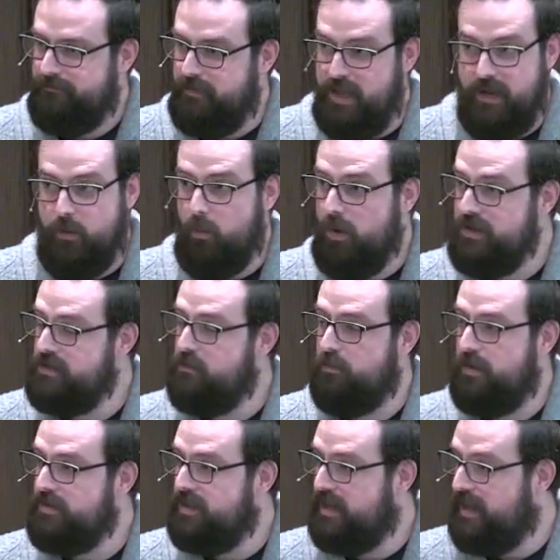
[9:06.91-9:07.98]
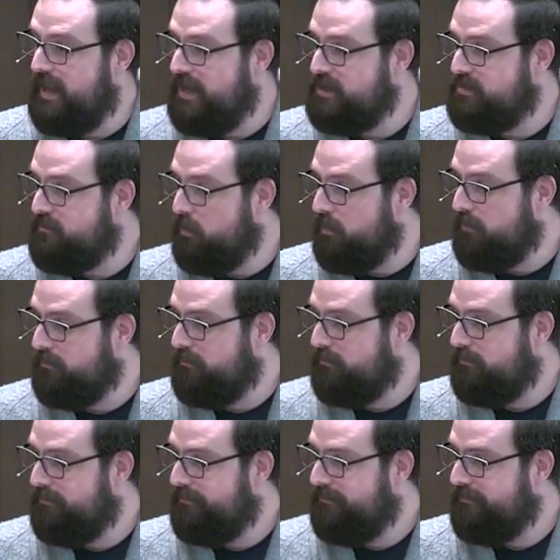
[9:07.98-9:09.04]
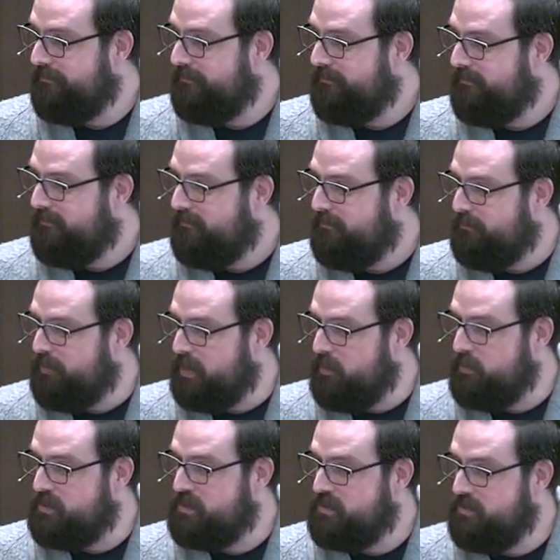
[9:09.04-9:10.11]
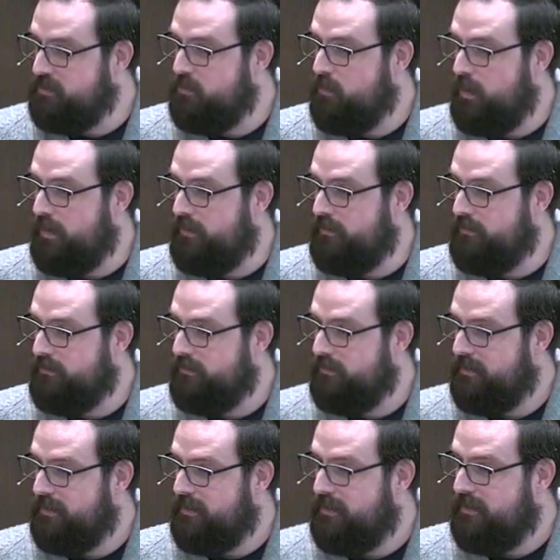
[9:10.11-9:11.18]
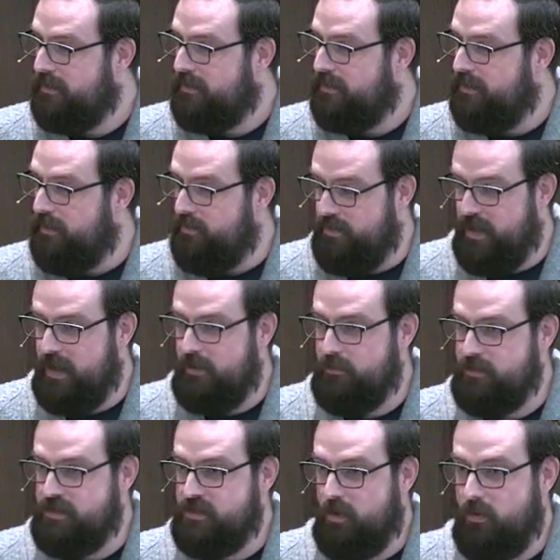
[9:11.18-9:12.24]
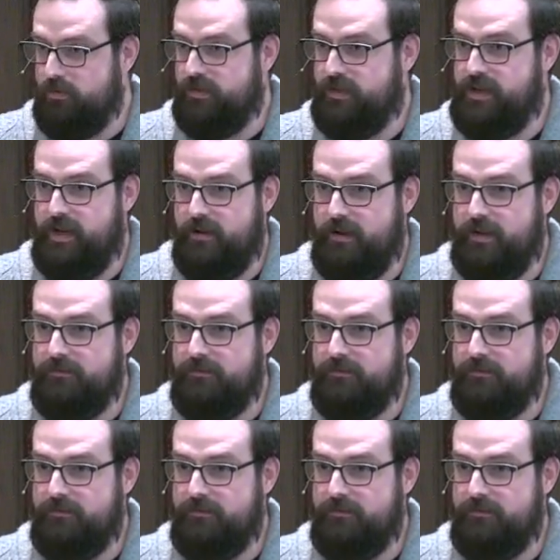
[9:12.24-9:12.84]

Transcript: And it wasn't one that I asked for, but it was still one that I was told to carry.